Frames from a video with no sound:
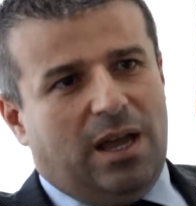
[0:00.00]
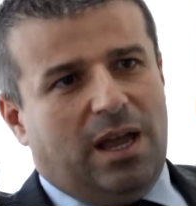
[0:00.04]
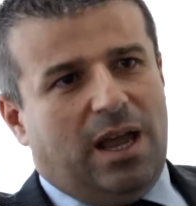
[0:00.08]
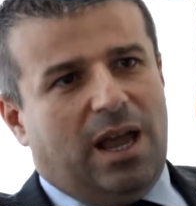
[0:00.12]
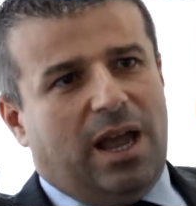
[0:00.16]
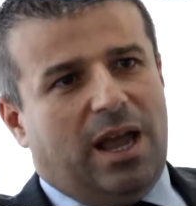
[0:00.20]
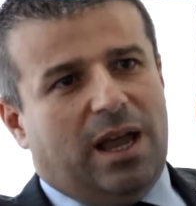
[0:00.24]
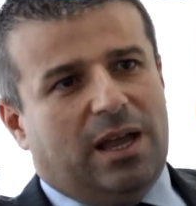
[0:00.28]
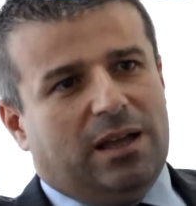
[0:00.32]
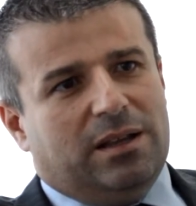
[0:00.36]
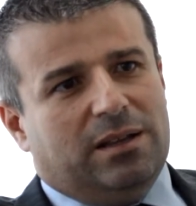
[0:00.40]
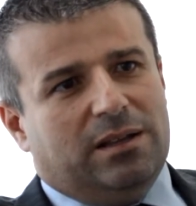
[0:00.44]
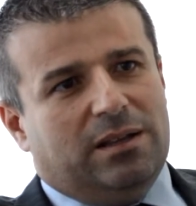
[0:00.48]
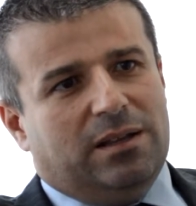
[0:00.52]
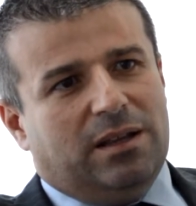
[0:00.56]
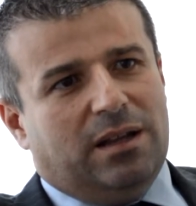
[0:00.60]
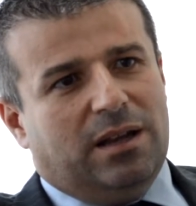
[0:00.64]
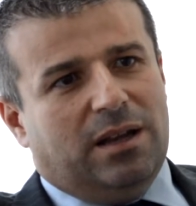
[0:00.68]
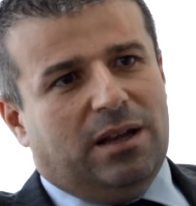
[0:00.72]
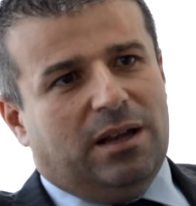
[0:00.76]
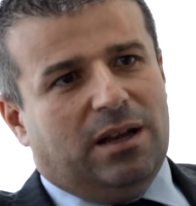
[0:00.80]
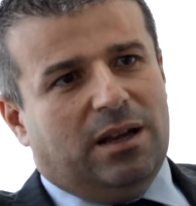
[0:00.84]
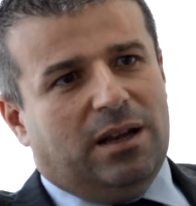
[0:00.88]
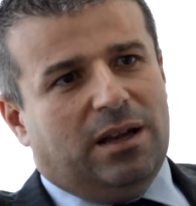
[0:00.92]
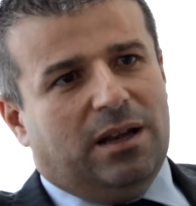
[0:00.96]
And
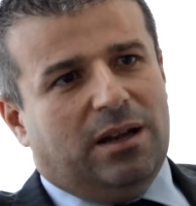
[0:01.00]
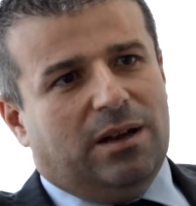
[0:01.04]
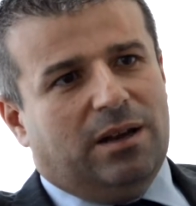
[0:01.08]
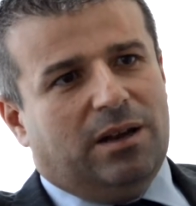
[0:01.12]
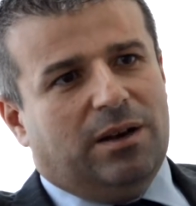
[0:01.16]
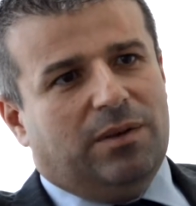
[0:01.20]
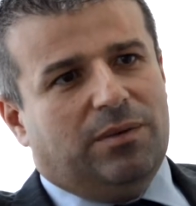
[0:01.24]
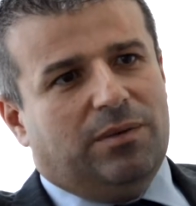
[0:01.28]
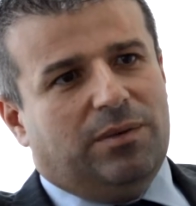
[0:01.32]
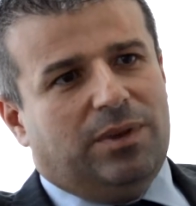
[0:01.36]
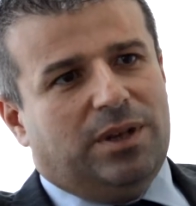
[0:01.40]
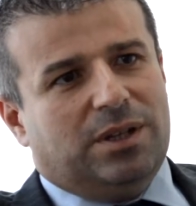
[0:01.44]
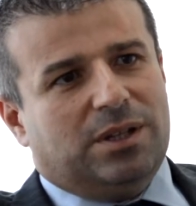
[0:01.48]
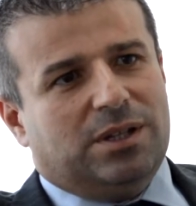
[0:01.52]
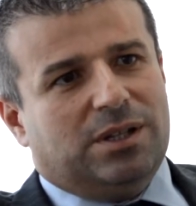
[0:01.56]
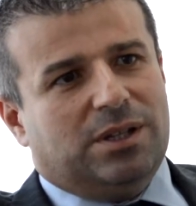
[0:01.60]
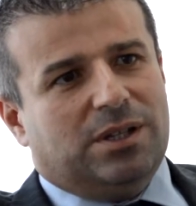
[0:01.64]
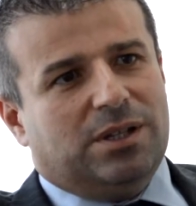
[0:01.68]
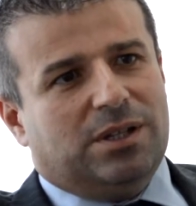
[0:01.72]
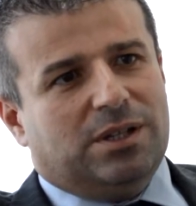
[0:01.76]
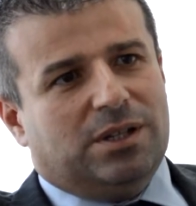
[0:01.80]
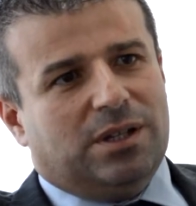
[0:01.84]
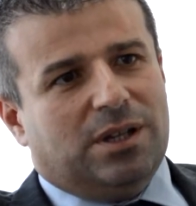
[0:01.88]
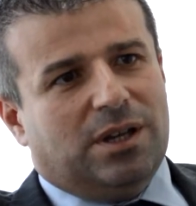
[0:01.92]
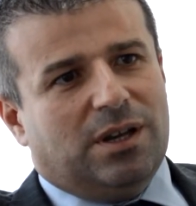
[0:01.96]
this
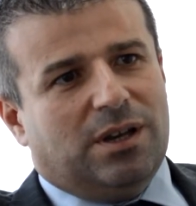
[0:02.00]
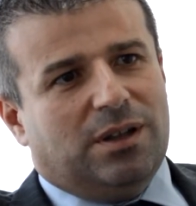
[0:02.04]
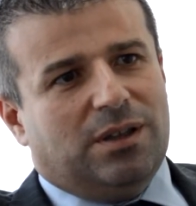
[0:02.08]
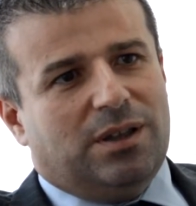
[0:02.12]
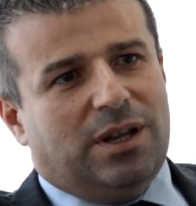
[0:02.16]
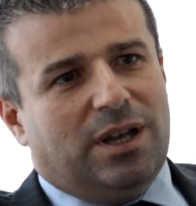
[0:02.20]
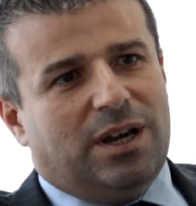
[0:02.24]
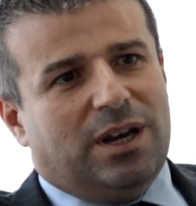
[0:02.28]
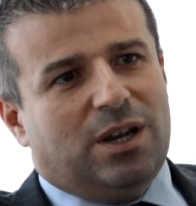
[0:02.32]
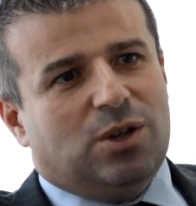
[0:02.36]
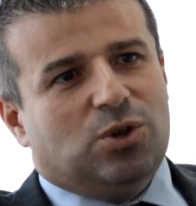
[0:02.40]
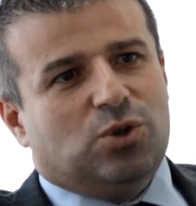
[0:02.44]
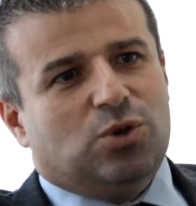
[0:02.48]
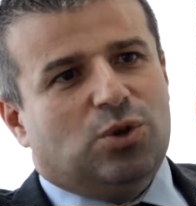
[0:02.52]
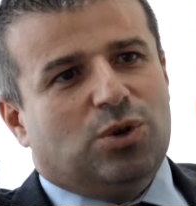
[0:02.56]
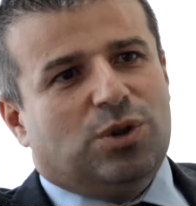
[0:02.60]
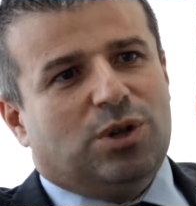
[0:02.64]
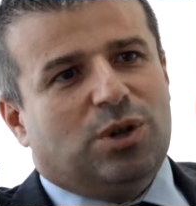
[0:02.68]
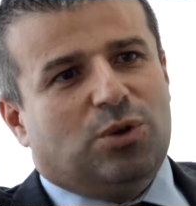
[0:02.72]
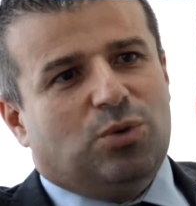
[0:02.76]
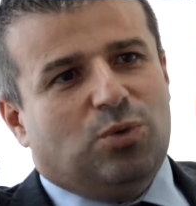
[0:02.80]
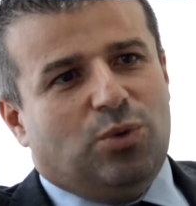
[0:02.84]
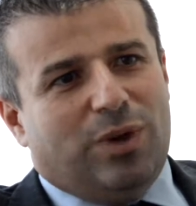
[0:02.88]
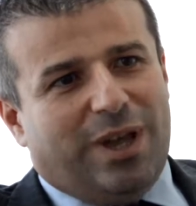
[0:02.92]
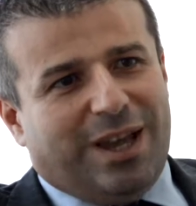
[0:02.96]
is the reason
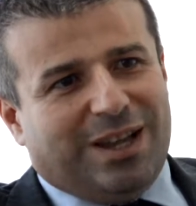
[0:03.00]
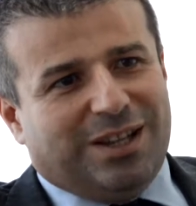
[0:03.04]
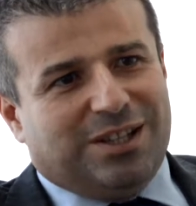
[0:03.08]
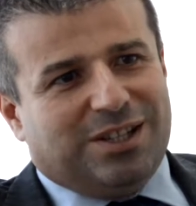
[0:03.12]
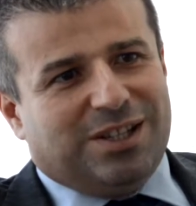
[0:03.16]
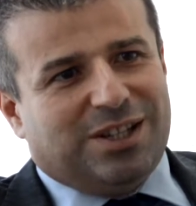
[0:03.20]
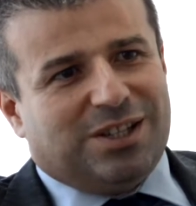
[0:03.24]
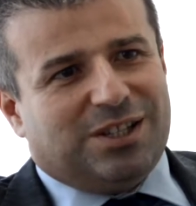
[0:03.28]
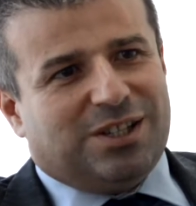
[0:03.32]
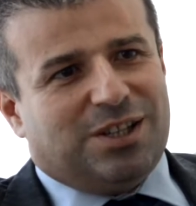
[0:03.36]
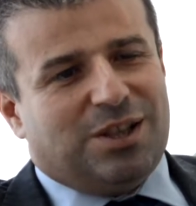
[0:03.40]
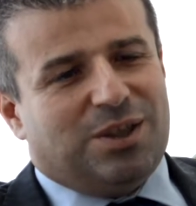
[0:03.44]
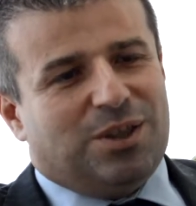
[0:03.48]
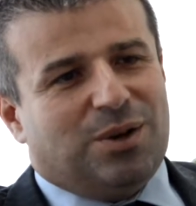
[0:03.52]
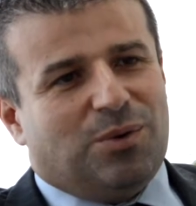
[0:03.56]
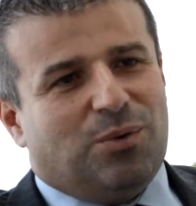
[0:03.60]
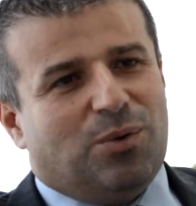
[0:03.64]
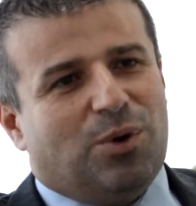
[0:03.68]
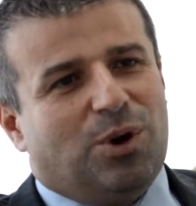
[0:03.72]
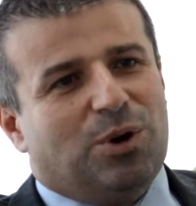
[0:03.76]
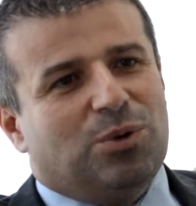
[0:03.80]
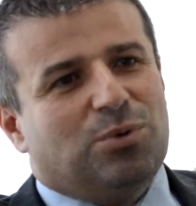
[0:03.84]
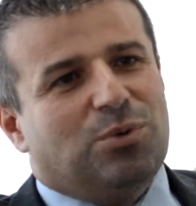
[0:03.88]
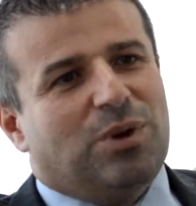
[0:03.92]
that we exist in the world.